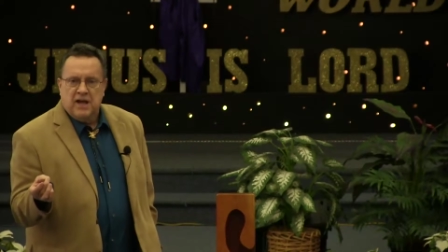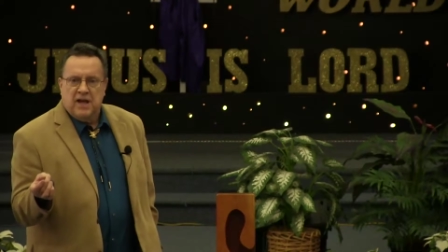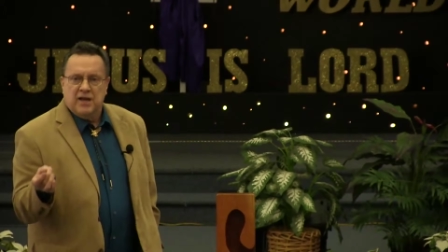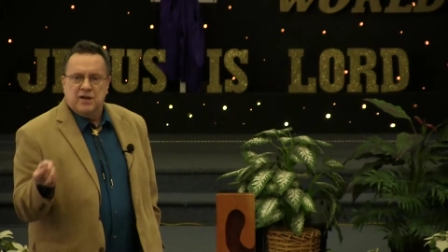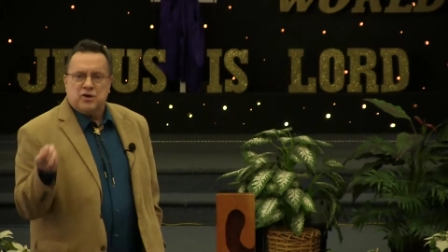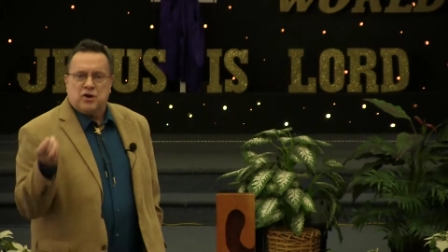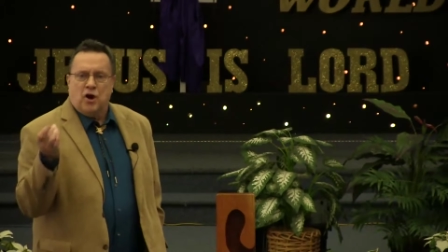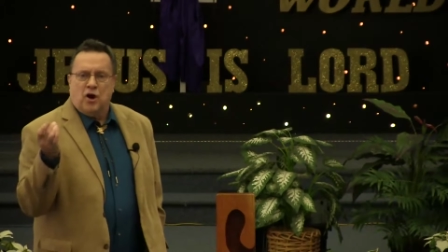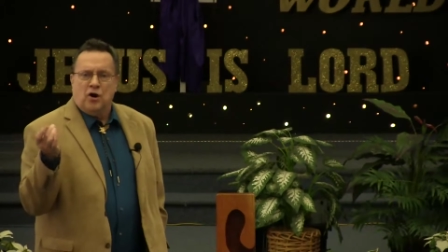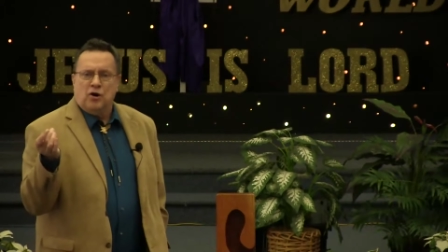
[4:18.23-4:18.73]

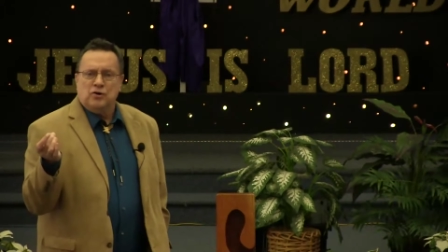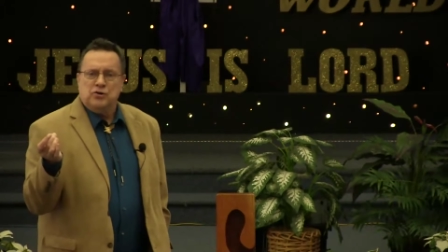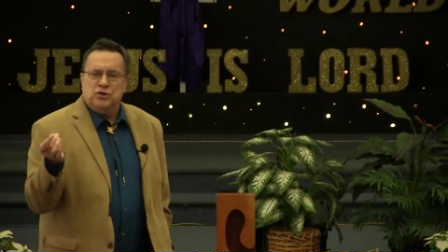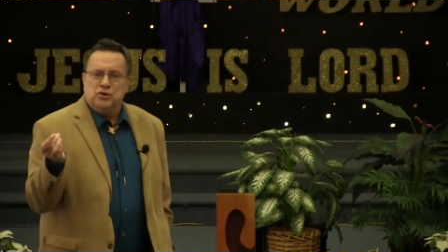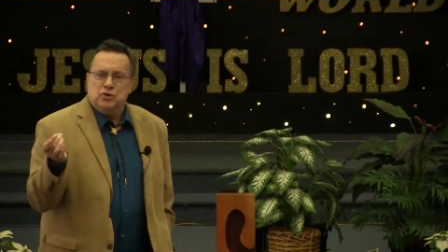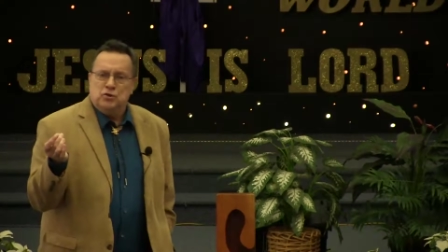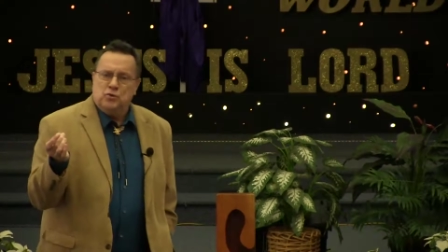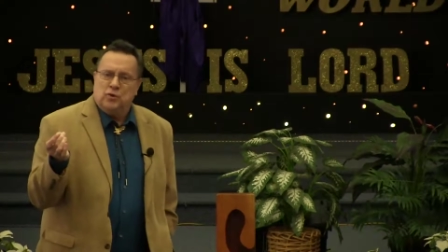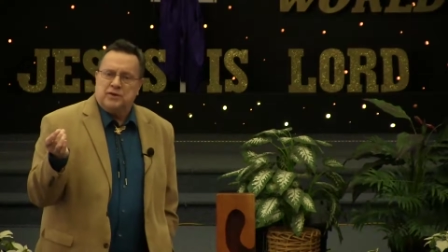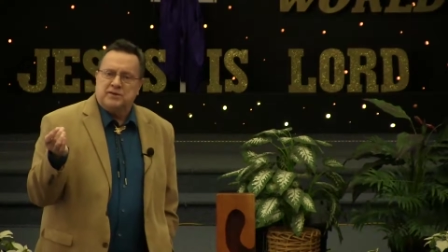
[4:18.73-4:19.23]
and call
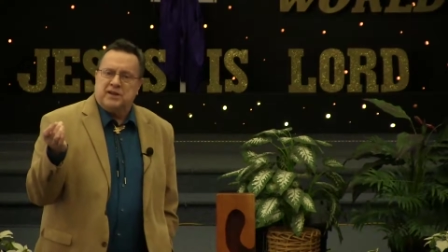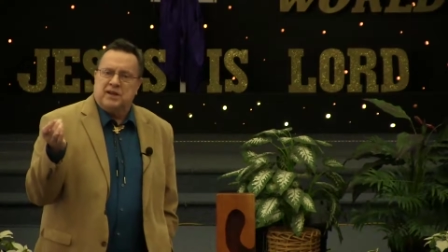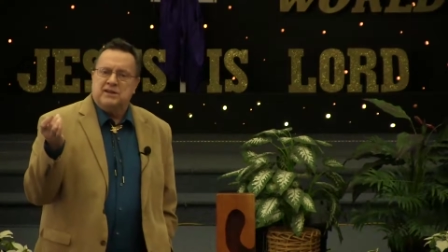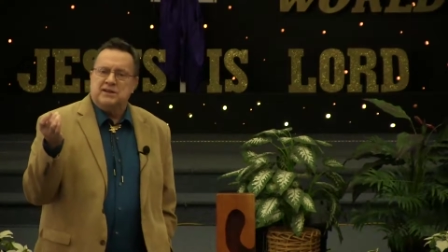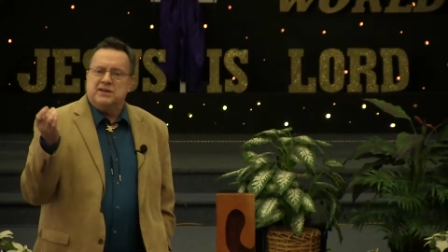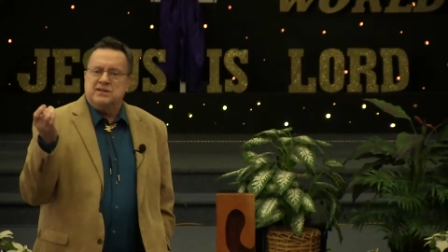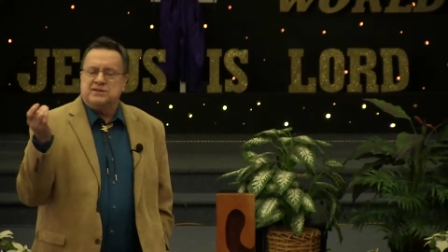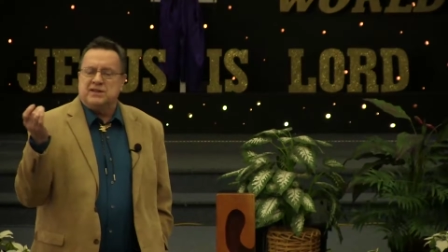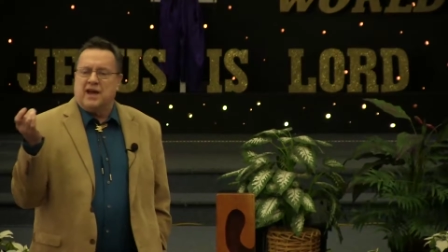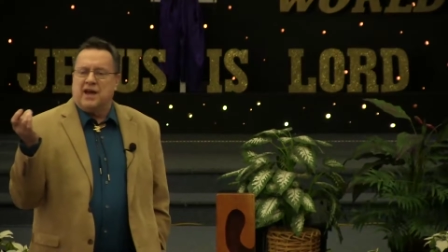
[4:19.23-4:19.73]
you what they
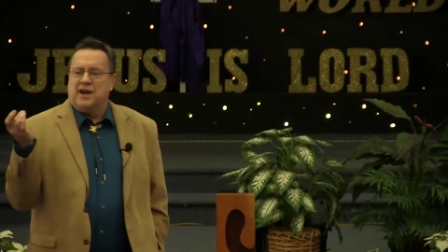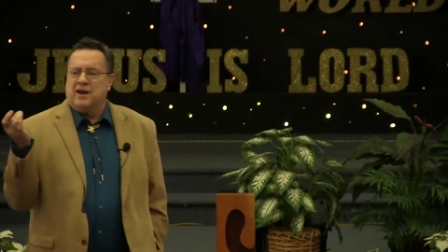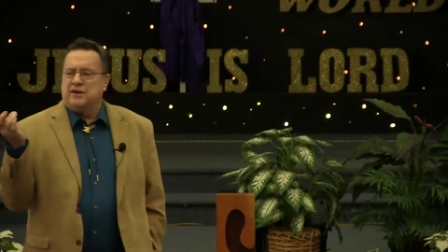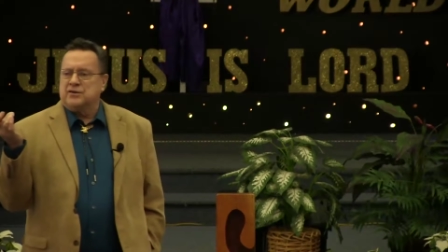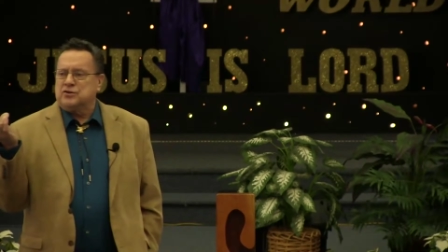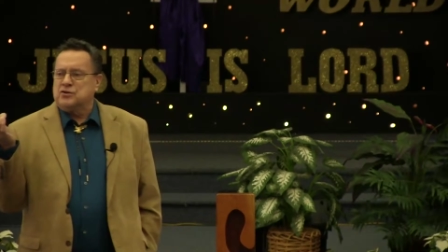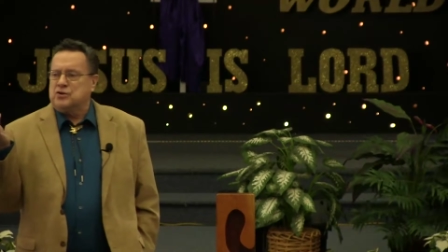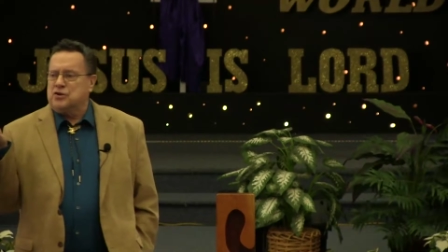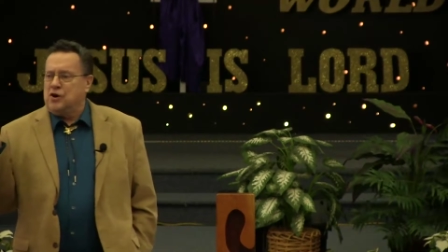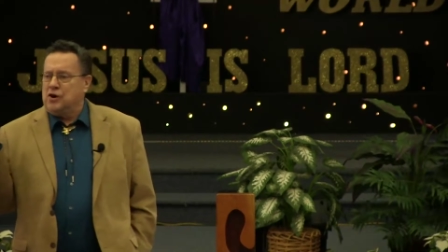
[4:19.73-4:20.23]

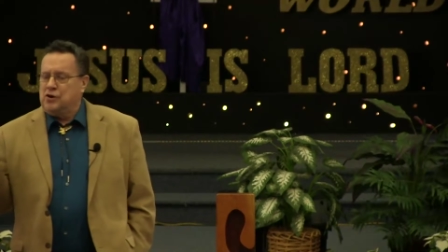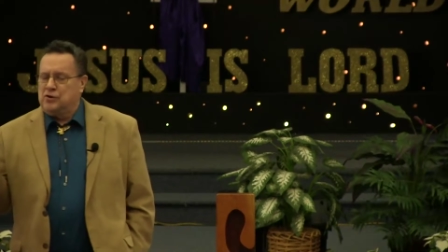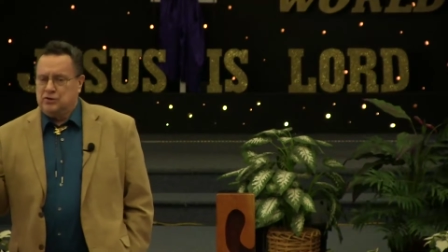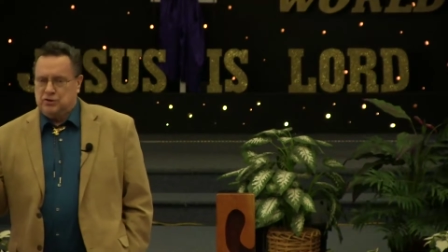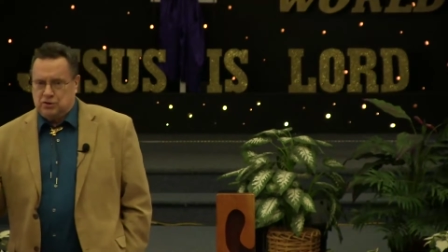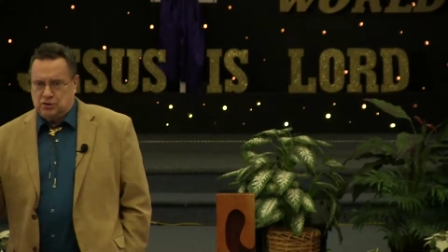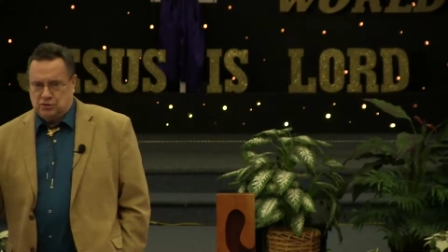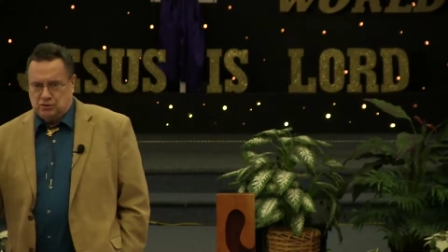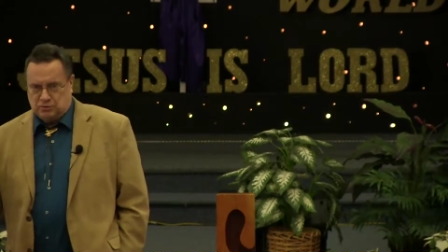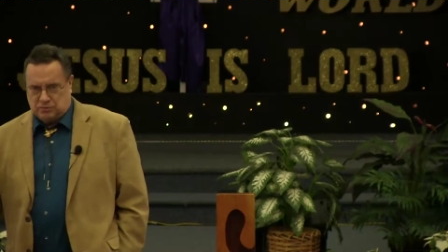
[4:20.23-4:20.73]
desire to call
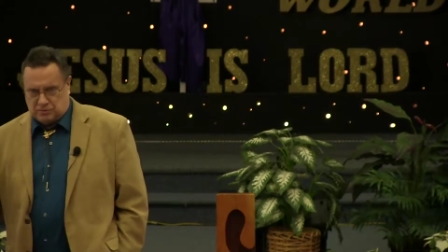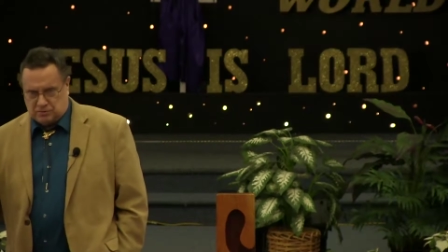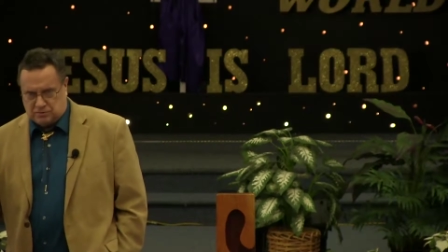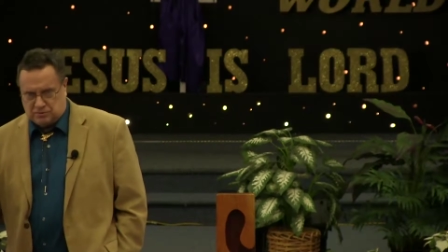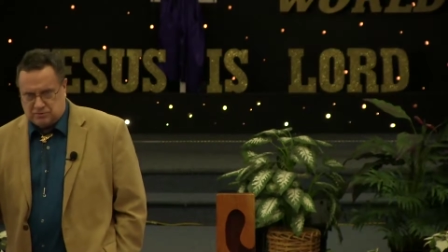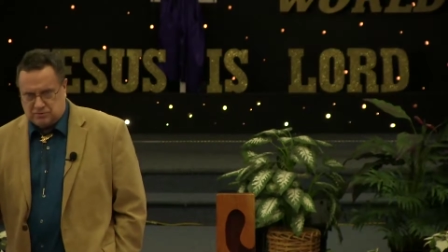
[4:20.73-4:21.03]
you.